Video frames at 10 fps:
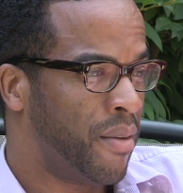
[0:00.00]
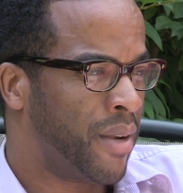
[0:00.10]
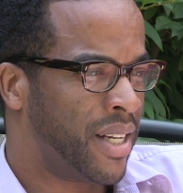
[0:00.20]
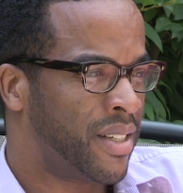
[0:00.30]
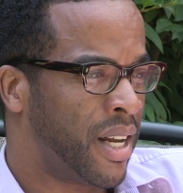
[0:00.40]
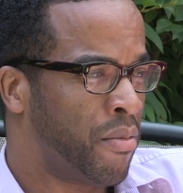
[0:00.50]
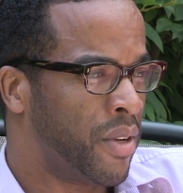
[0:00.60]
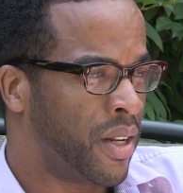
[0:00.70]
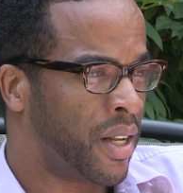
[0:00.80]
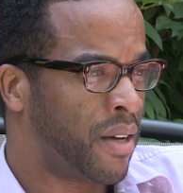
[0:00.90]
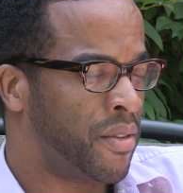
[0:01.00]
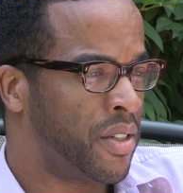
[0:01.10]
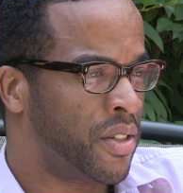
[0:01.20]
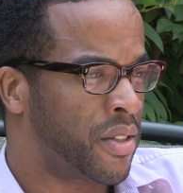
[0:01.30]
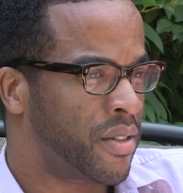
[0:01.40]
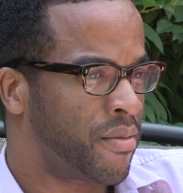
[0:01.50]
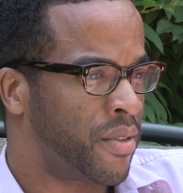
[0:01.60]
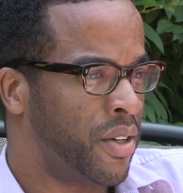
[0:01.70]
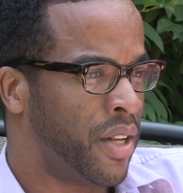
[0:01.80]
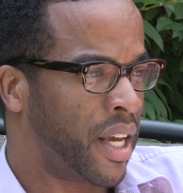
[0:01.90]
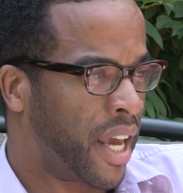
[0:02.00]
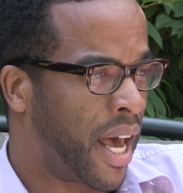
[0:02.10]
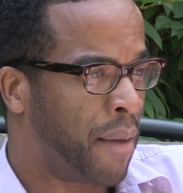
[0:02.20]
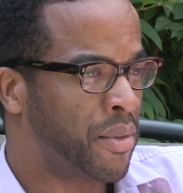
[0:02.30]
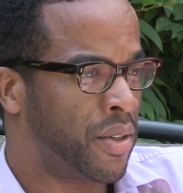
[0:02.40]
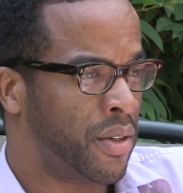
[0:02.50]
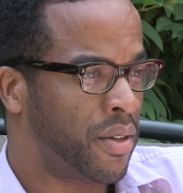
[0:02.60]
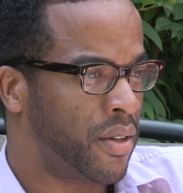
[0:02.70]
And I said, I would love to just for you to capture